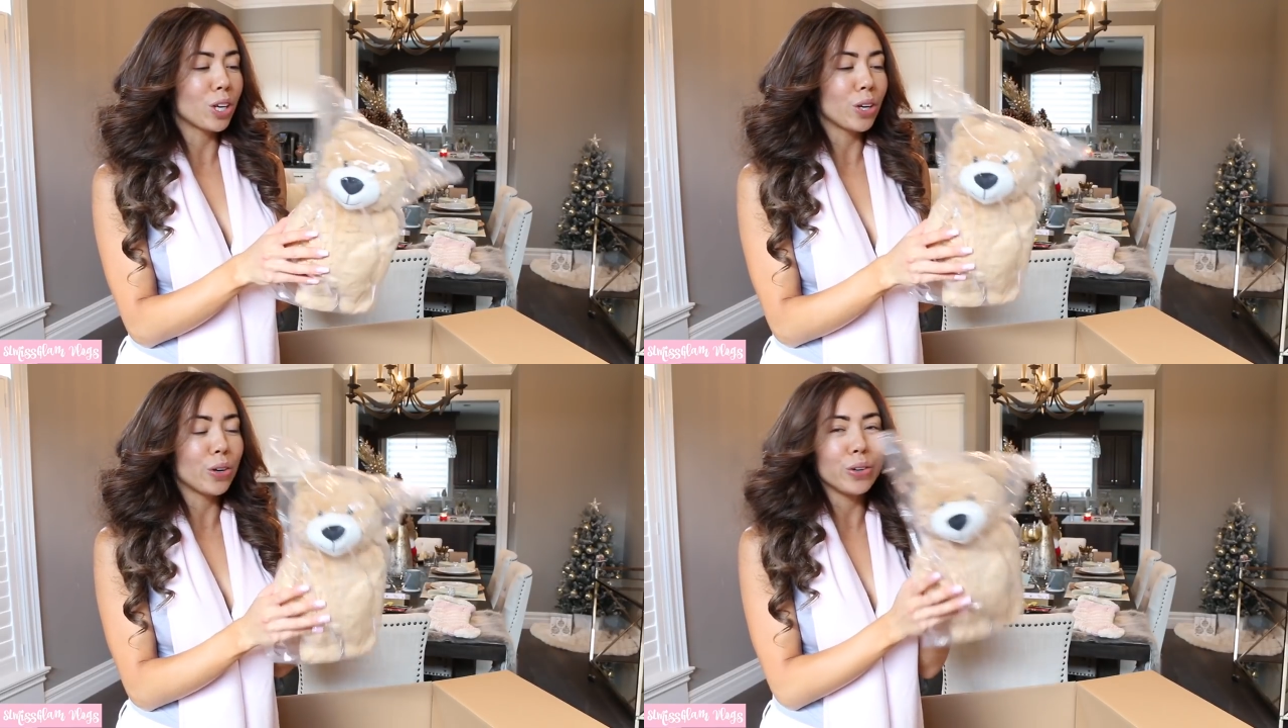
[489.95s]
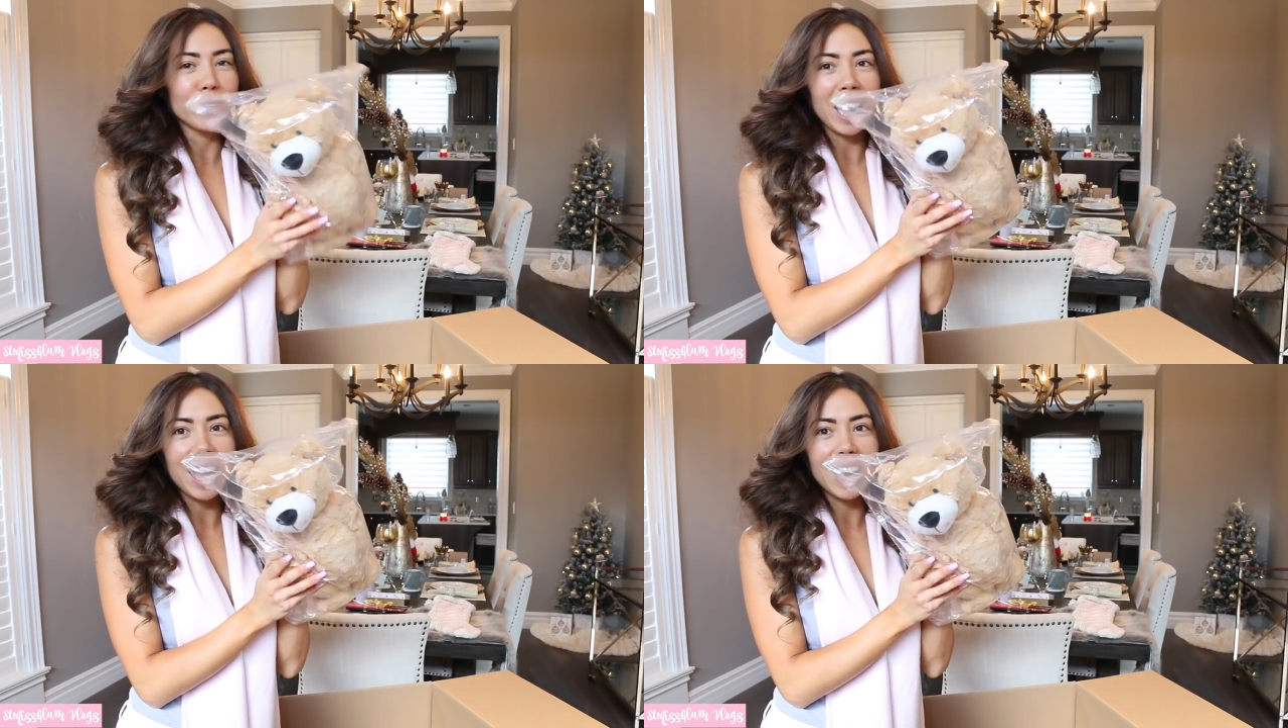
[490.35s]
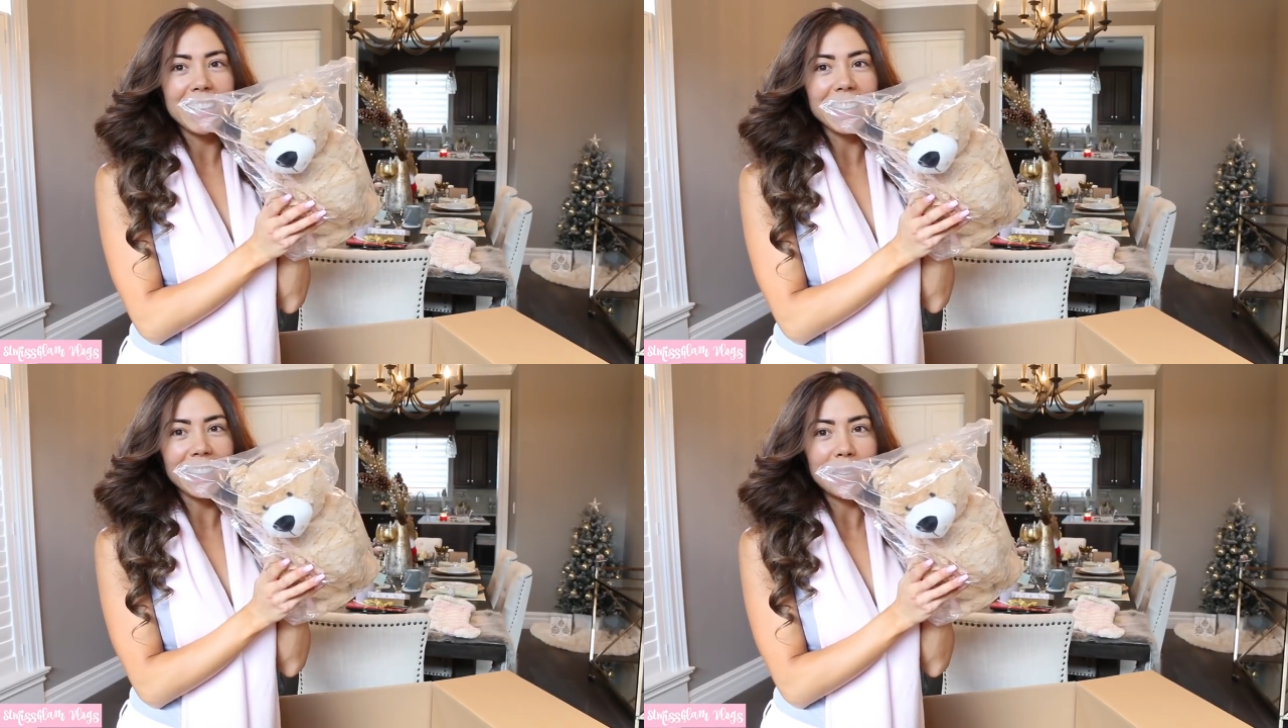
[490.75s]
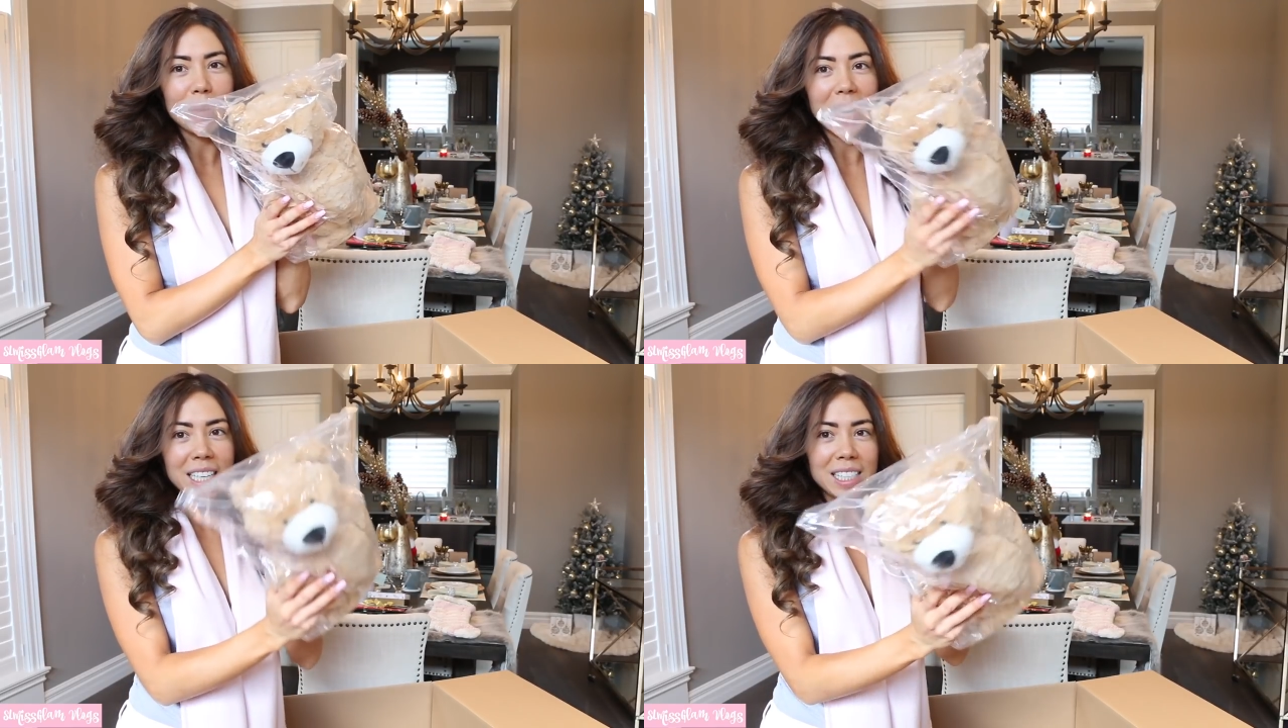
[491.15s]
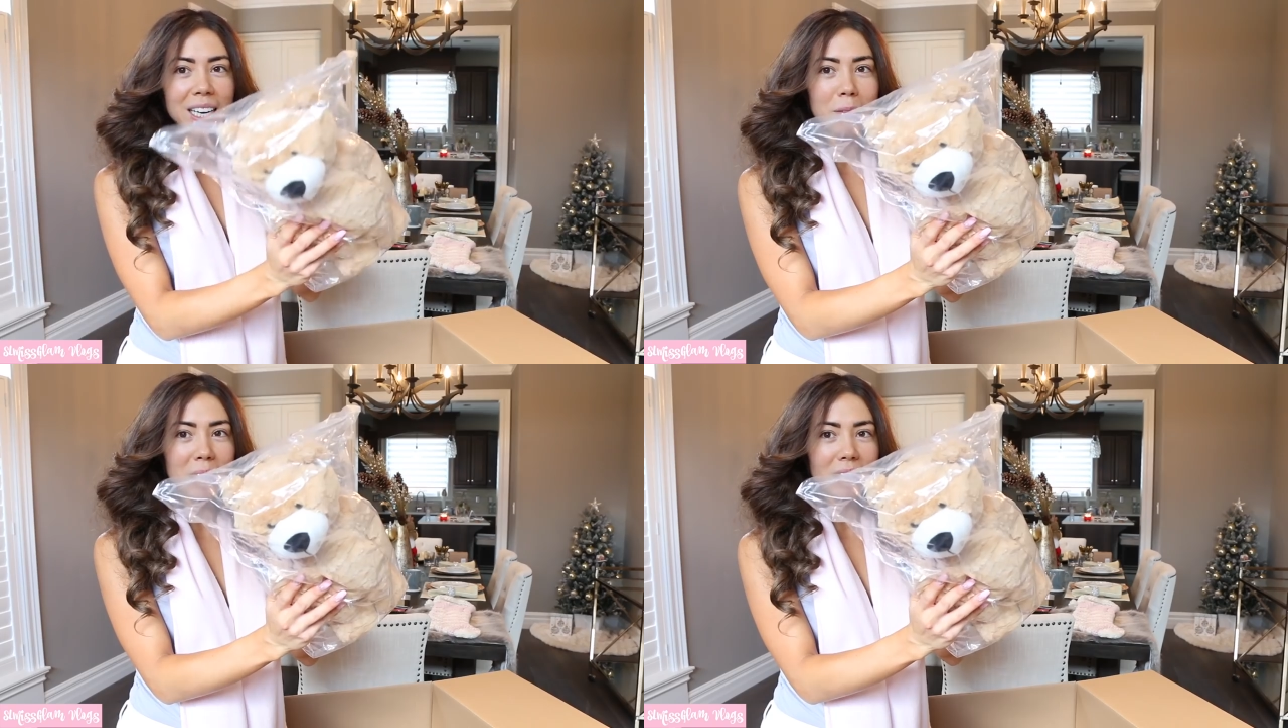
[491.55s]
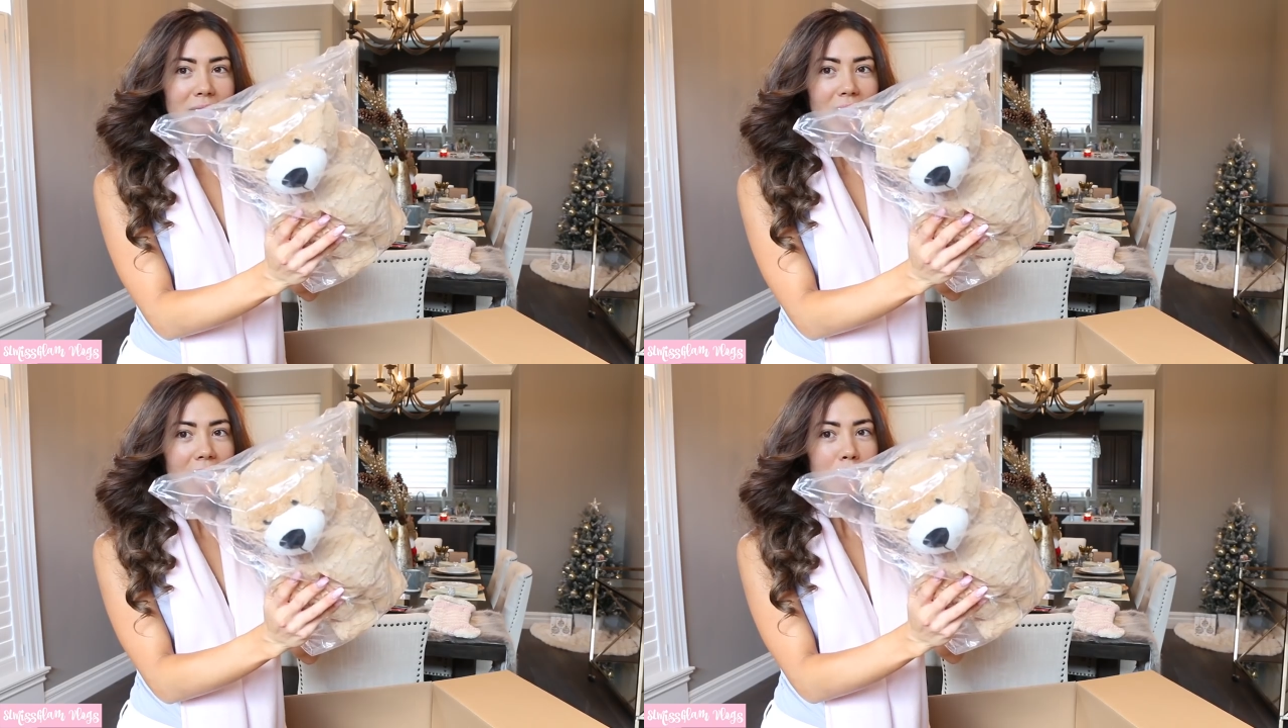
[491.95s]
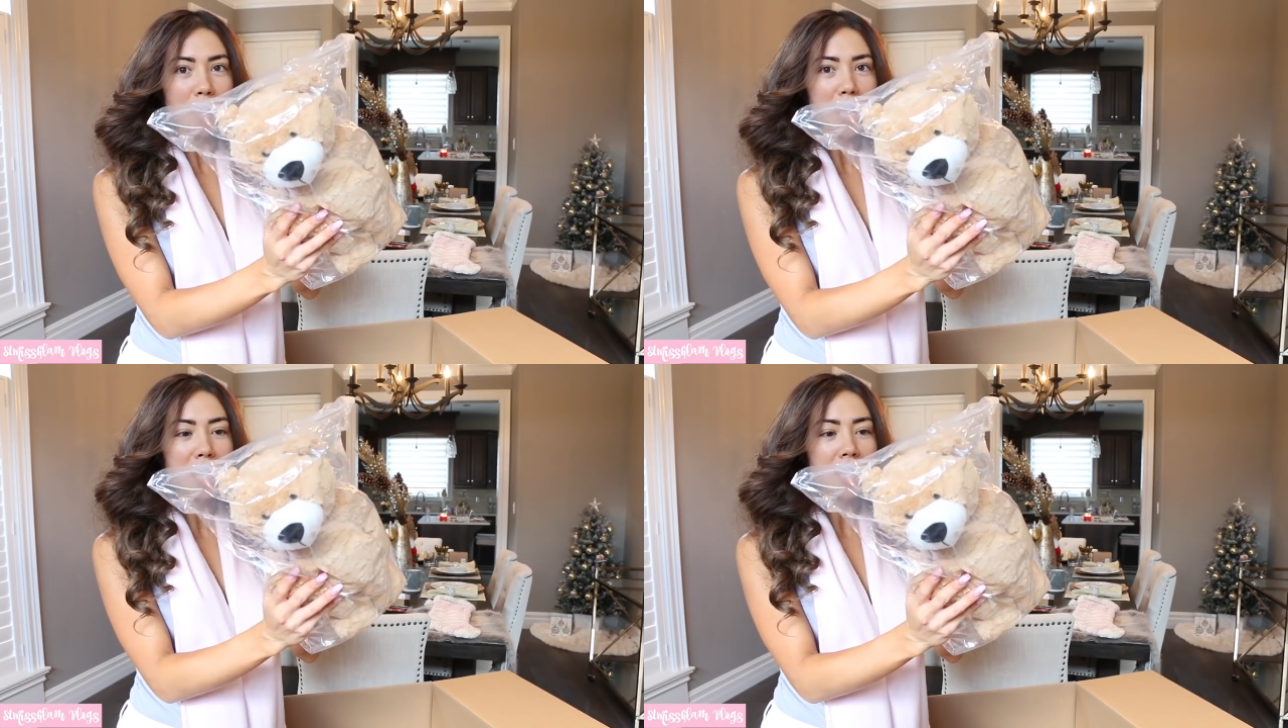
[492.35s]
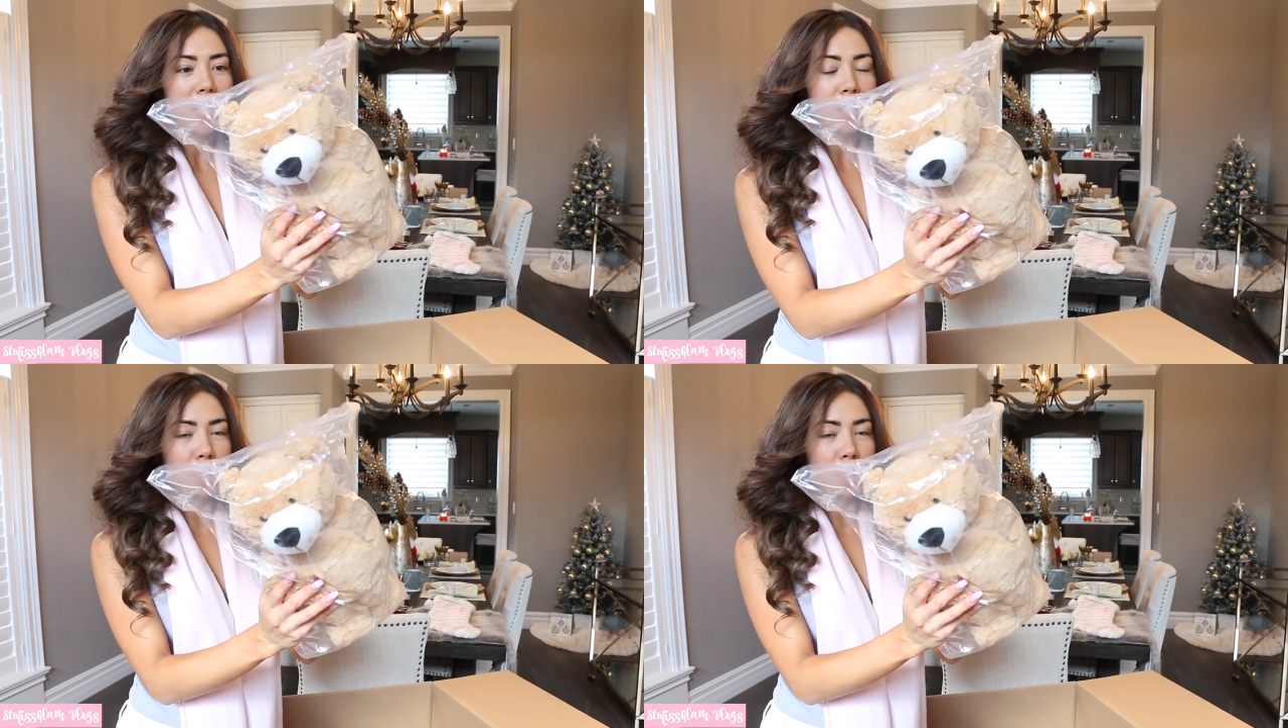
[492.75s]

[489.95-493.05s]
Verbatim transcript: cute and I thought it'd be nice to get him a little teddy bear.